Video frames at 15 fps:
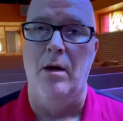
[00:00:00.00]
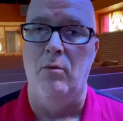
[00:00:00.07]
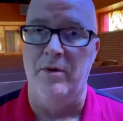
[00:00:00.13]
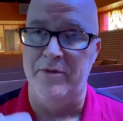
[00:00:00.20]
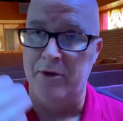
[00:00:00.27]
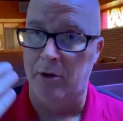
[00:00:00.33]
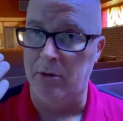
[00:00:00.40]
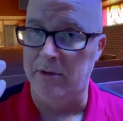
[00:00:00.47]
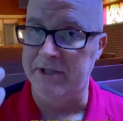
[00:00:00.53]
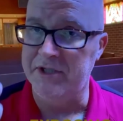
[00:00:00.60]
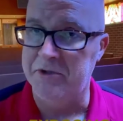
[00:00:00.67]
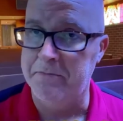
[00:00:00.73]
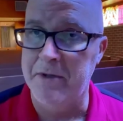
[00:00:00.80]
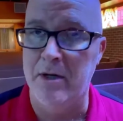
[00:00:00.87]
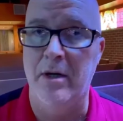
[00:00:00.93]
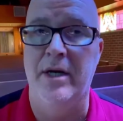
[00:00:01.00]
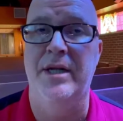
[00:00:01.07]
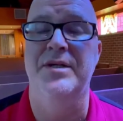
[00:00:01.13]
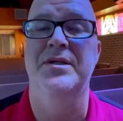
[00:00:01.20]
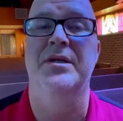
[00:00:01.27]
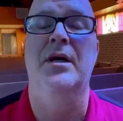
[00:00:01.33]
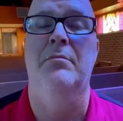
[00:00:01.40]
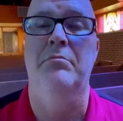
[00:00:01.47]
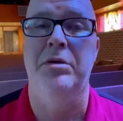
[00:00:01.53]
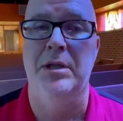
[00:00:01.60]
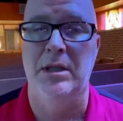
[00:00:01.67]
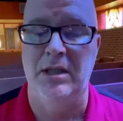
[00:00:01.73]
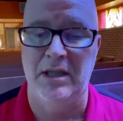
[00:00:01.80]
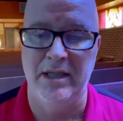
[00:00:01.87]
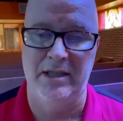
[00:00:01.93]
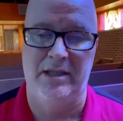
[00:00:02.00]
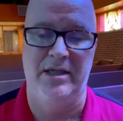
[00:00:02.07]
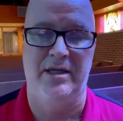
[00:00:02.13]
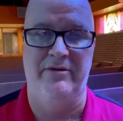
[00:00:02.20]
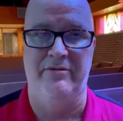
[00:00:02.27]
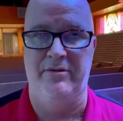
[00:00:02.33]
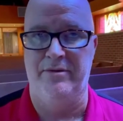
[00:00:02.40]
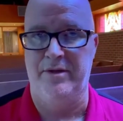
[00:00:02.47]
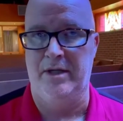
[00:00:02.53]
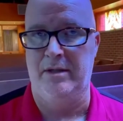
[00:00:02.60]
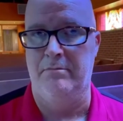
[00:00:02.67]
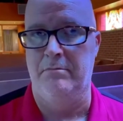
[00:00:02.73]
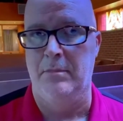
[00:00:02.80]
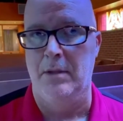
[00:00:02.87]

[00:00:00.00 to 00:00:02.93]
With the Holy Spirit is a completely different thing.